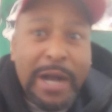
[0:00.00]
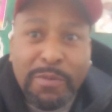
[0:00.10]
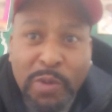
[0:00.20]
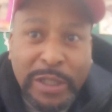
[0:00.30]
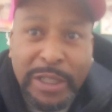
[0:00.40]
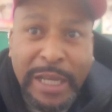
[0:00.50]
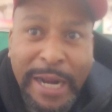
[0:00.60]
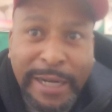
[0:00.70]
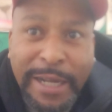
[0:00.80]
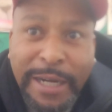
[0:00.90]
I, once again,
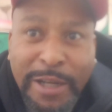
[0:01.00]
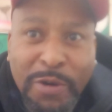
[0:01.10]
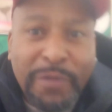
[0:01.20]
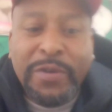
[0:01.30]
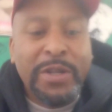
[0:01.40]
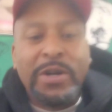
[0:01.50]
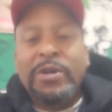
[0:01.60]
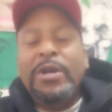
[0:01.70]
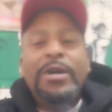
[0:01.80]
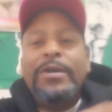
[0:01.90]
I didn't click on the
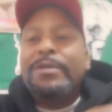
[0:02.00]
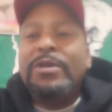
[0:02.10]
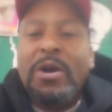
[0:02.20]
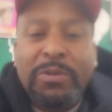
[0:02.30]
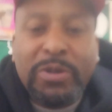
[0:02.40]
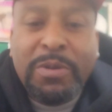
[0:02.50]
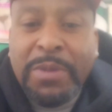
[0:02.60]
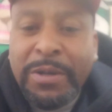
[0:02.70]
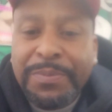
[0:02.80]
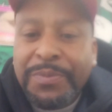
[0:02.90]
video. You know what I'm talking
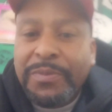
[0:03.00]
about?